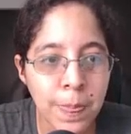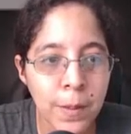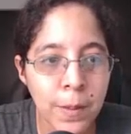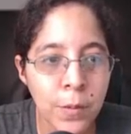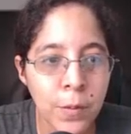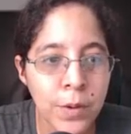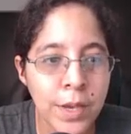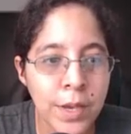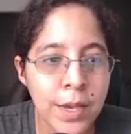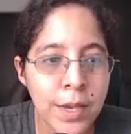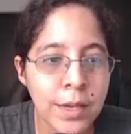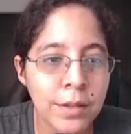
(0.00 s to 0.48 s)

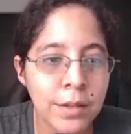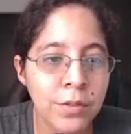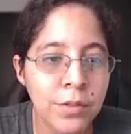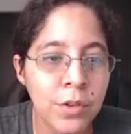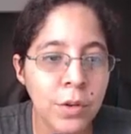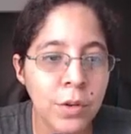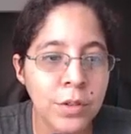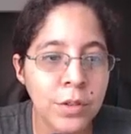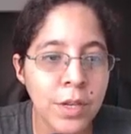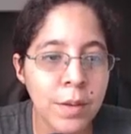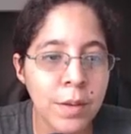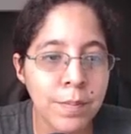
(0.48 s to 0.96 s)
Okay,
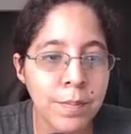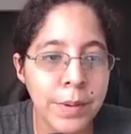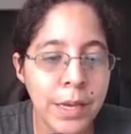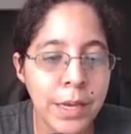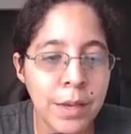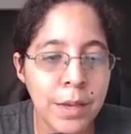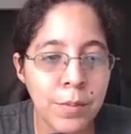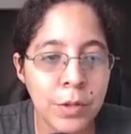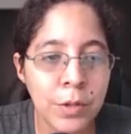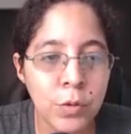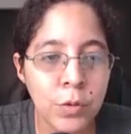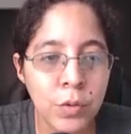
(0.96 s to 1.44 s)
so they
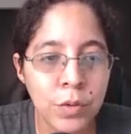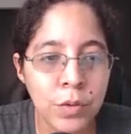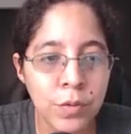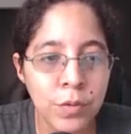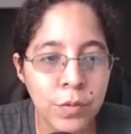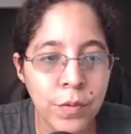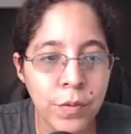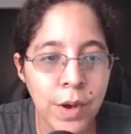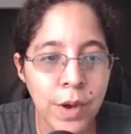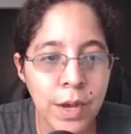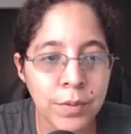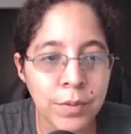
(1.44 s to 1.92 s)
pay between
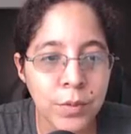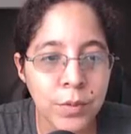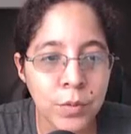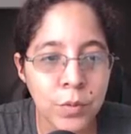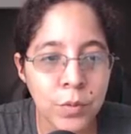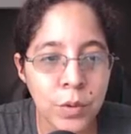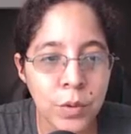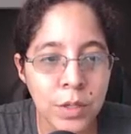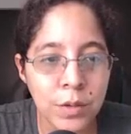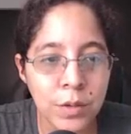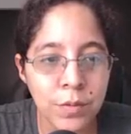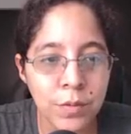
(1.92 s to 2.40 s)
$5 to
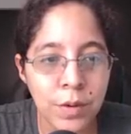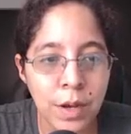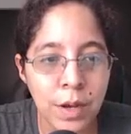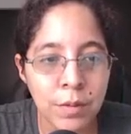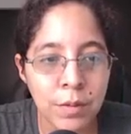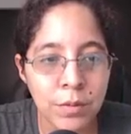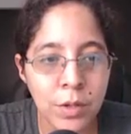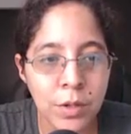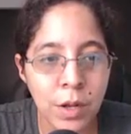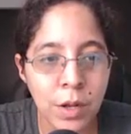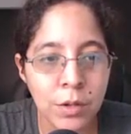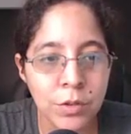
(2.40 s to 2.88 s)

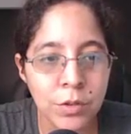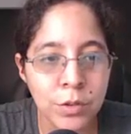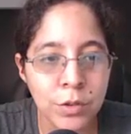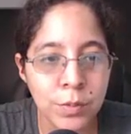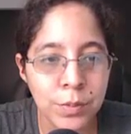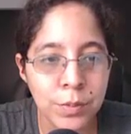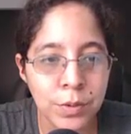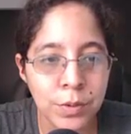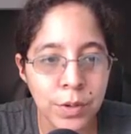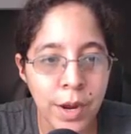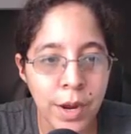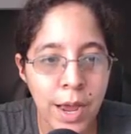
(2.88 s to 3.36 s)

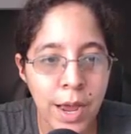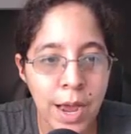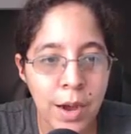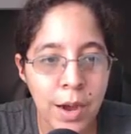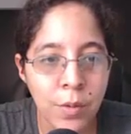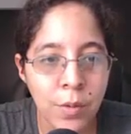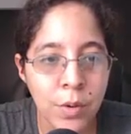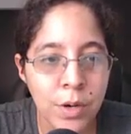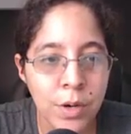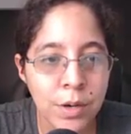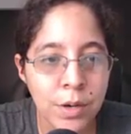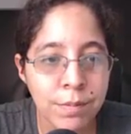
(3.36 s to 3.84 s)
$25 per
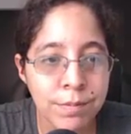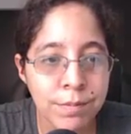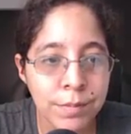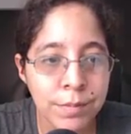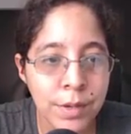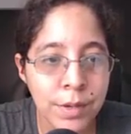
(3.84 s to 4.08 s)
hour.